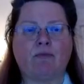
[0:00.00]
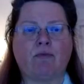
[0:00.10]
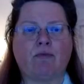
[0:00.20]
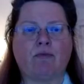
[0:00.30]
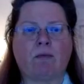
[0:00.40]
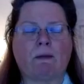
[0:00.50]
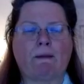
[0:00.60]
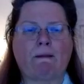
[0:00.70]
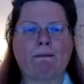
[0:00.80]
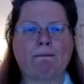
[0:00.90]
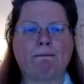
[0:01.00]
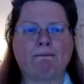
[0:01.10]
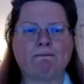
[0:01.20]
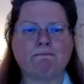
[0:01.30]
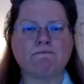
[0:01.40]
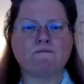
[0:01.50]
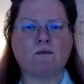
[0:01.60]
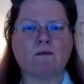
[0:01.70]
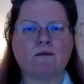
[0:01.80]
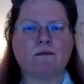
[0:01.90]

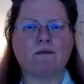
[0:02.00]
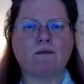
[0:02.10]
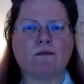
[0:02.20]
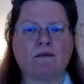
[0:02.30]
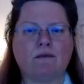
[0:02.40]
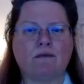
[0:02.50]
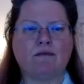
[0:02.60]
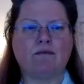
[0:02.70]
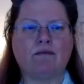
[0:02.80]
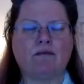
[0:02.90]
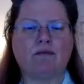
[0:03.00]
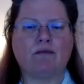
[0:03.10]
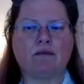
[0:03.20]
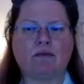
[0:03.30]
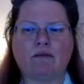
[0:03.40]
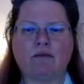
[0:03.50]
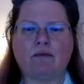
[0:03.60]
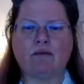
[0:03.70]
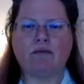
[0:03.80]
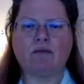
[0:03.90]

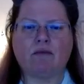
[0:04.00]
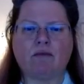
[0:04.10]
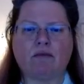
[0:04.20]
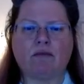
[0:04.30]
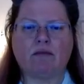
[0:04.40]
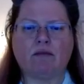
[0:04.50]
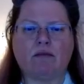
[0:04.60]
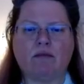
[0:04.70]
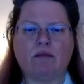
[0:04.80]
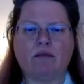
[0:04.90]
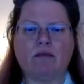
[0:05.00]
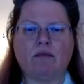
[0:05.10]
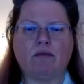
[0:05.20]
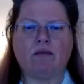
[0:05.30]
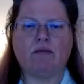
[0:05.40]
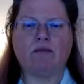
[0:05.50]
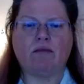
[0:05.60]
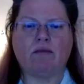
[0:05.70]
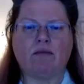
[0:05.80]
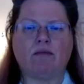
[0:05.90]

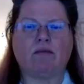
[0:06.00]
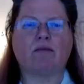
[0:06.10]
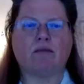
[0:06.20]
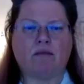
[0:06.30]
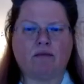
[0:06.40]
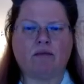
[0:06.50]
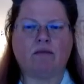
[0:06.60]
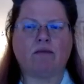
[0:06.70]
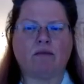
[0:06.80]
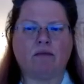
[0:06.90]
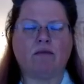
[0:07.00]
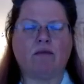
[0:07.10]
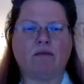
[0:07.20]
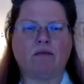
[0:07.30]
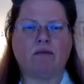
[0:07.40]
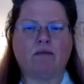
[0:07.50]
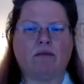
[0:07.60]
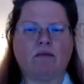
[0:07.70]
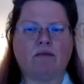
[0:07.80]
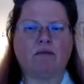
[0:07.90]
(not speaking)